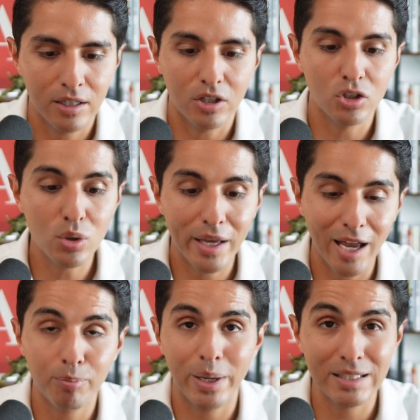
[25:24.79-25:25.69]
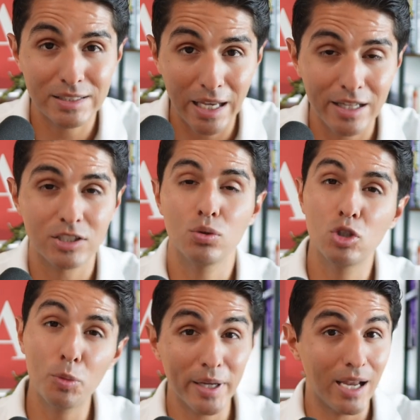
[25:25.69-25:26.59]
New campaign settings. You
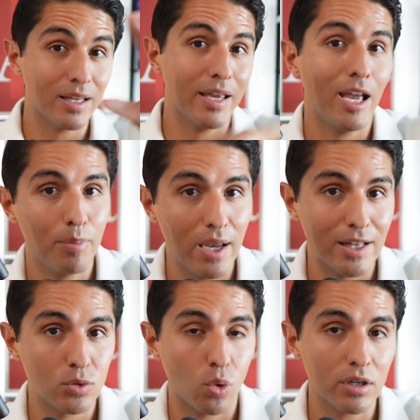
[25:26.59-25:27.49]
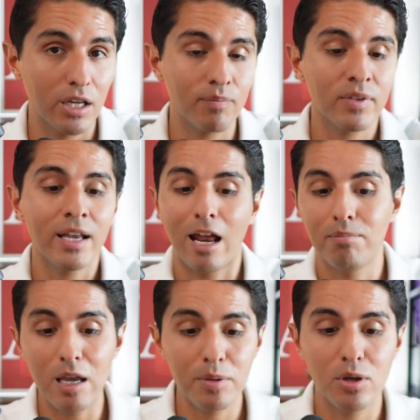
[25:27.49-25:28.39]
duplicate the campaign that's working, and
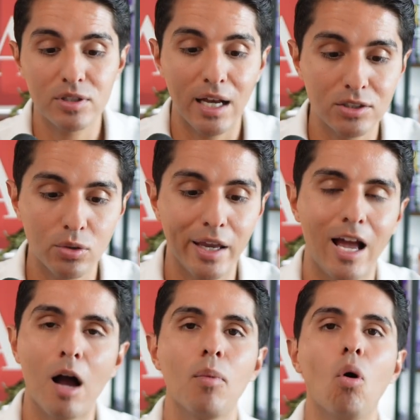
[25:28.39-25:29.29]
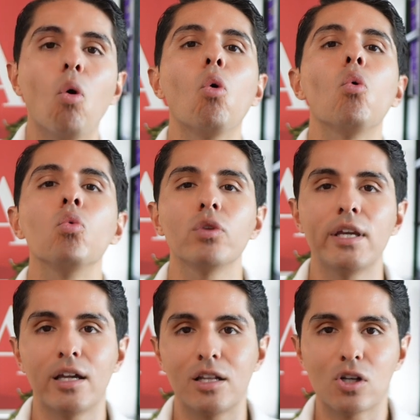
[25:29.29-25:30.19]
maybe you test, okay, I'm only
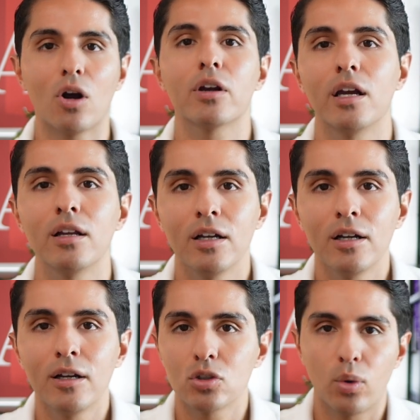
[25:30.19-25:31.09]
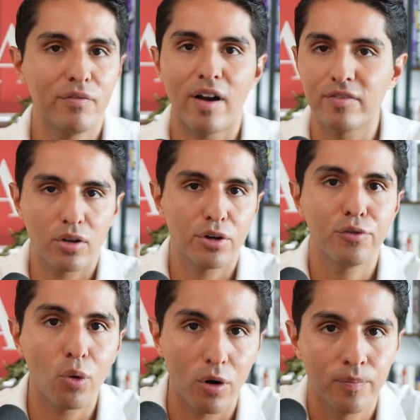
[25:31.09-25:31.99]
going to target 25 to
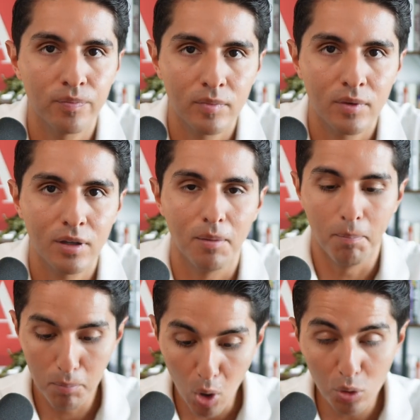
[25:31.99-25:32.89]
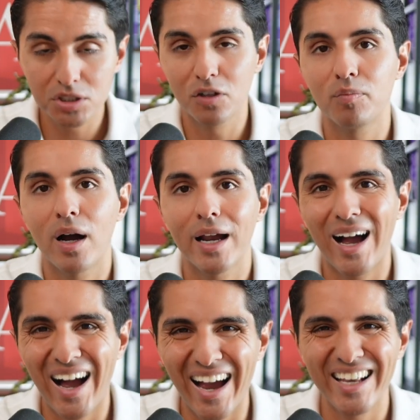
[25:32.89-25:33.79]
34. Most of my
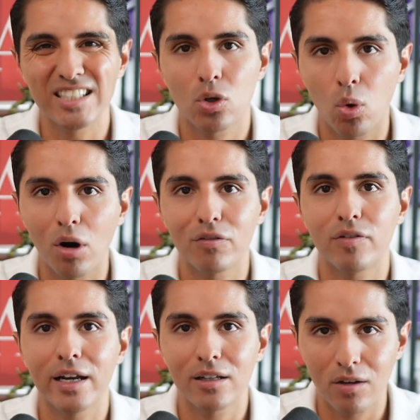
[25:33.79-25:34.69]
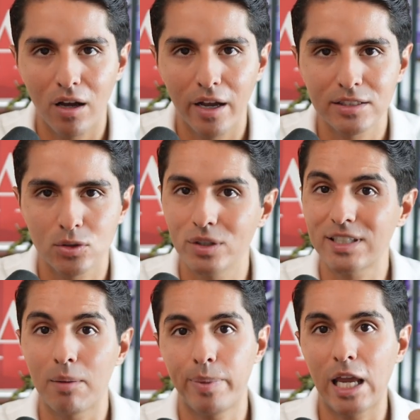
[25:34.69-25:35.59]
highest qualified clients, the ones
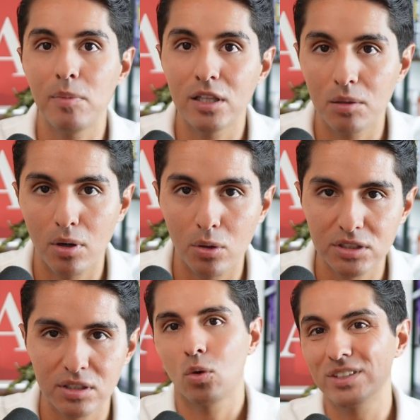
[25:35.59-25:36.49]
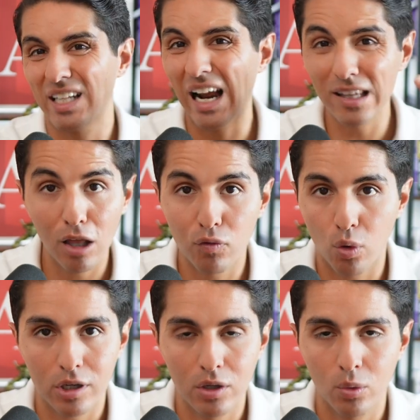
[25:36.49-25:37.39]
that pay me the most, the ones that I love
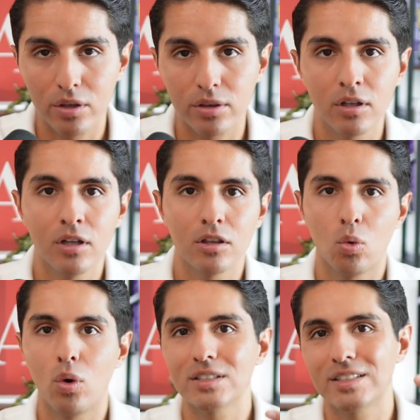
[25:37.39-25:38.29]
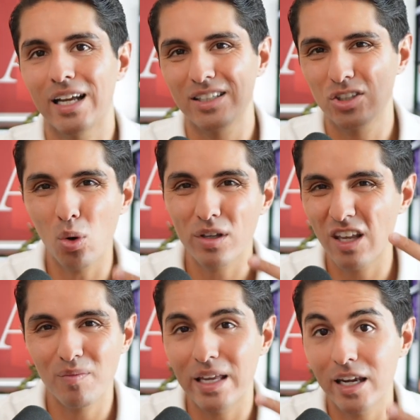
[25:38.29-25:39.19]
working with, the ones that don't
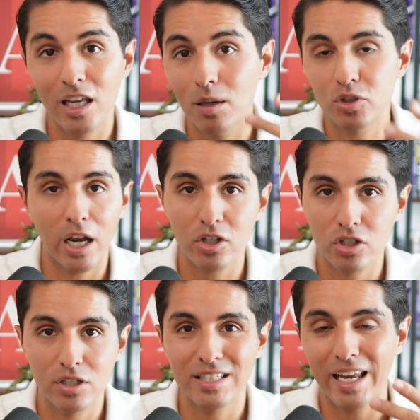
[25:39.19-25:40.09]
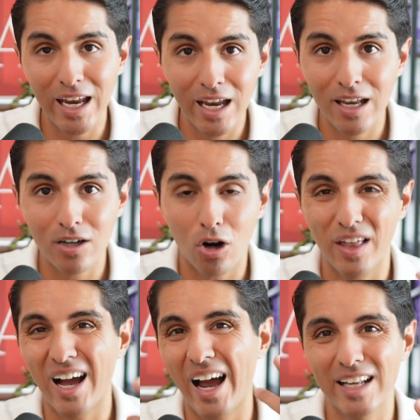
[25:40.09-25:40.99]
give me any objections and are
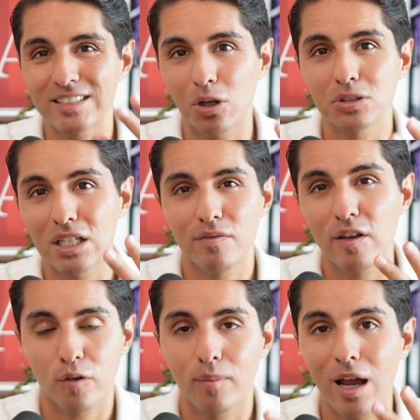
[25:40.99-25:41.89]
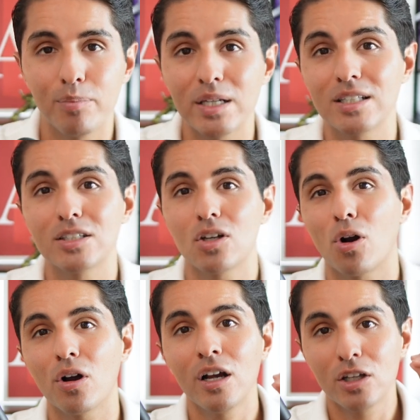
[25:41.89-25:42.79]
the highest LTV for my business
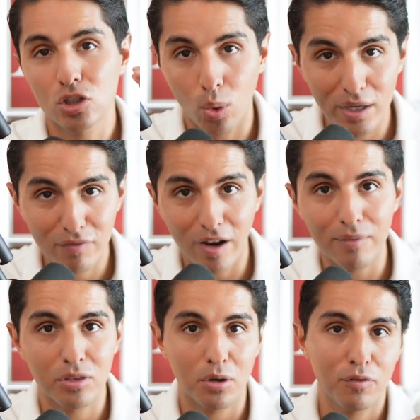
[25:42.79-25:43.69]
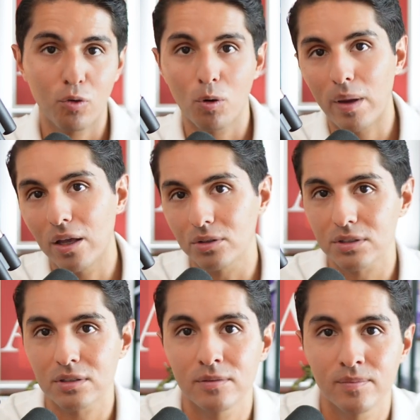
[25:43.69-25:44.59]
are 25 to 34
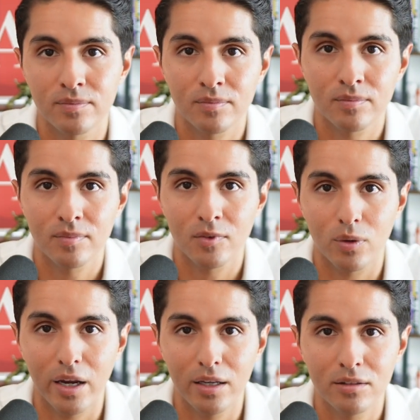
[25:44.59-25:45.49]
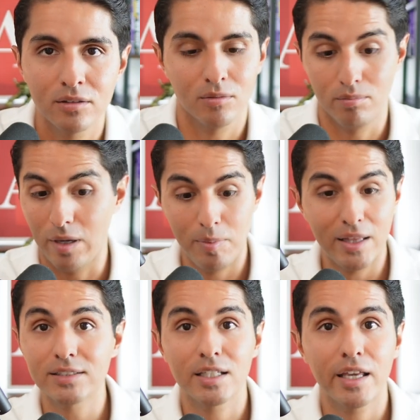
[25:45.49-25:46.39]
males, right? Maybe
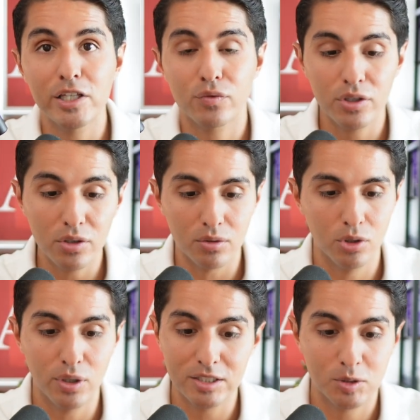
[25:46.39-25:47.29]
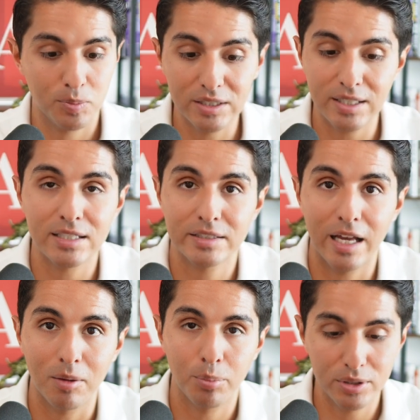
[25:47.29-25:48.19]
that's the case for you. You can split test
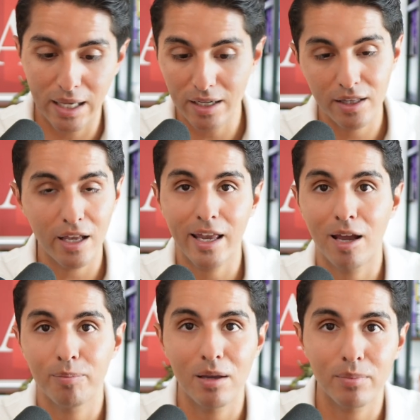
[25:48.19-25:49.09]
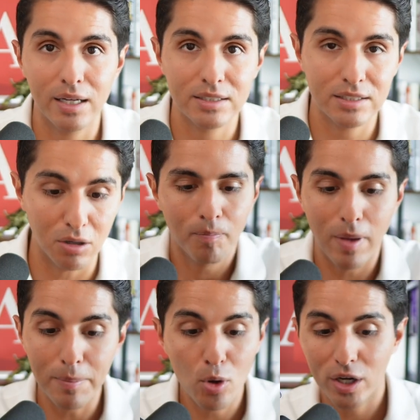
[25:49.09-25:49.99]
that, put that in the campaign by itself.
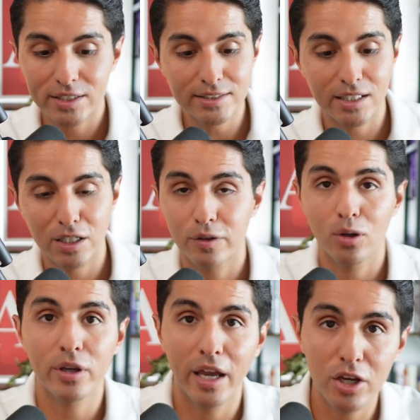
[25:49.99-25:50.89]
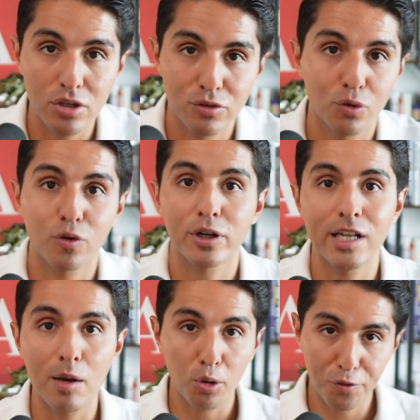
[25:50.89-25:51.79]
Maybe you want to test a different location. So for
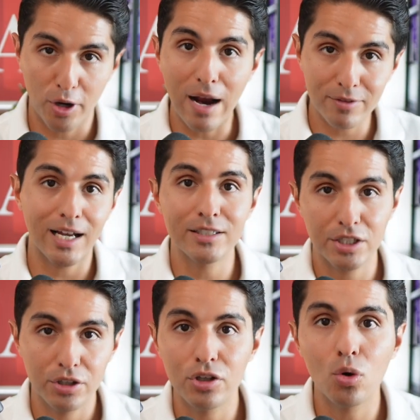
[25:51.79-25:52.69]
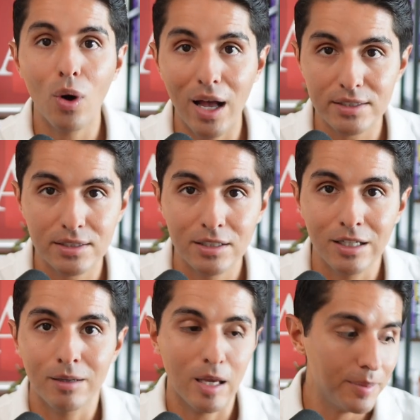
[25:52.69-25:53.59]
example, if you're advertising in the US,
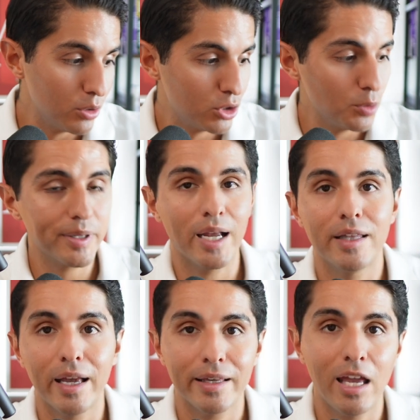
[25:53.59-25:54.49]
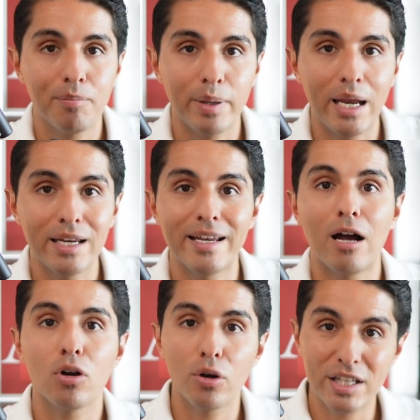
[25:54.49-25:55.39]
maybe you duplicate that campaign and
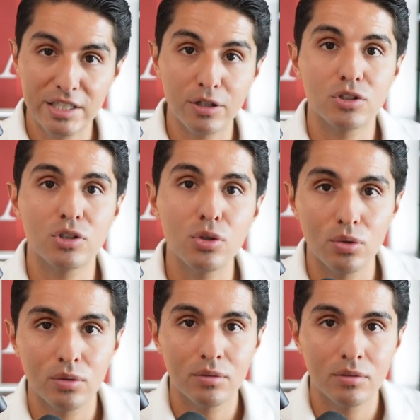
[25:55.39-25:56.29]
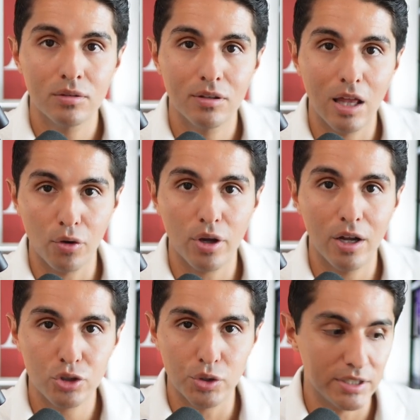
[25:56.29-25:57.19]
now go to tier 2 level
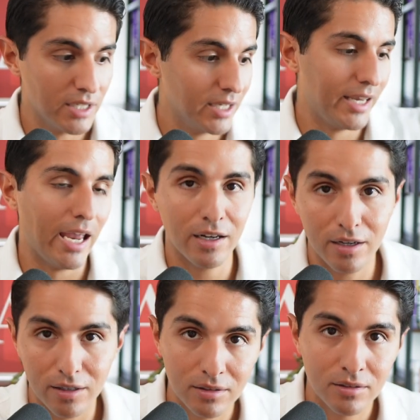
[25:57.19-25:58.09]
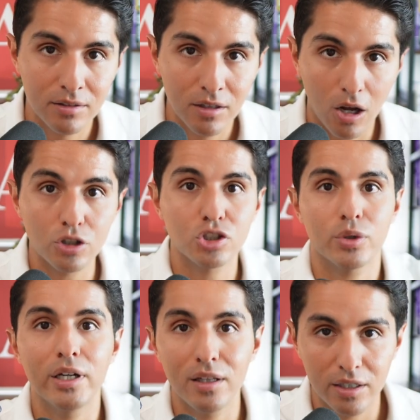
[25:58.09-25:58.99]
countries, Canada,
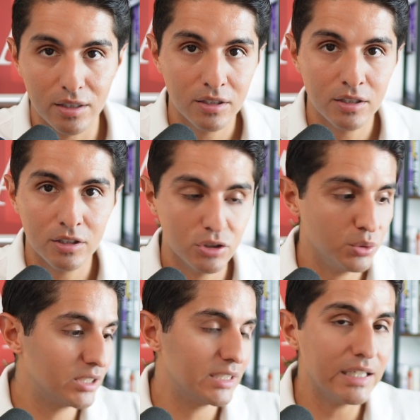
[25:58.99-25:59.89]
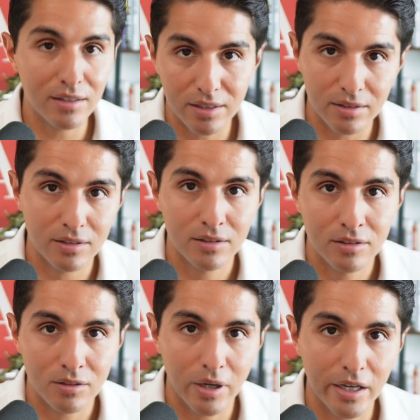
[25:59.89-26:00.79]
Australia, New Zealand,
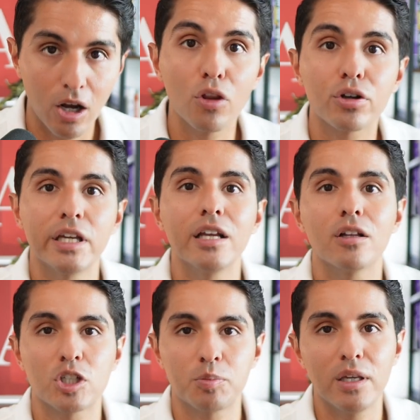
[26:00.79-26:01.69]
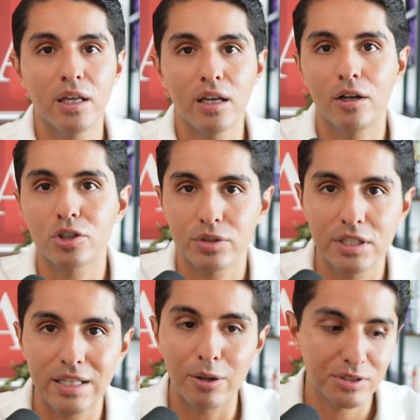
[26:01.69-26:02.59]
right? Other English-speaking
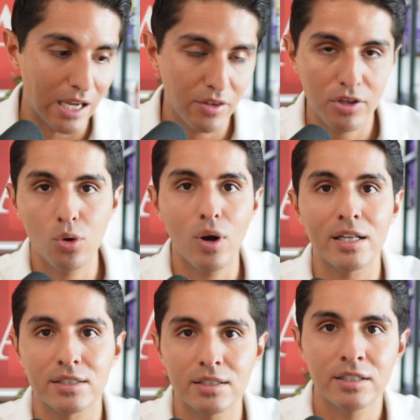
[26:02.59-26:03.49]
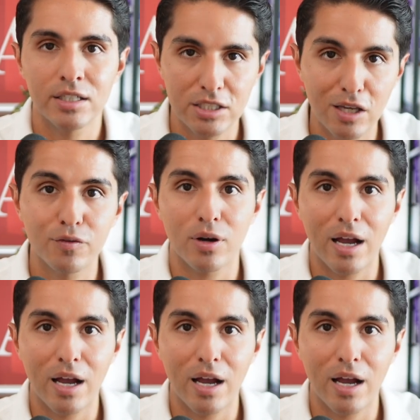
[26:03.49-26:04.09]
countries outside the US to see if your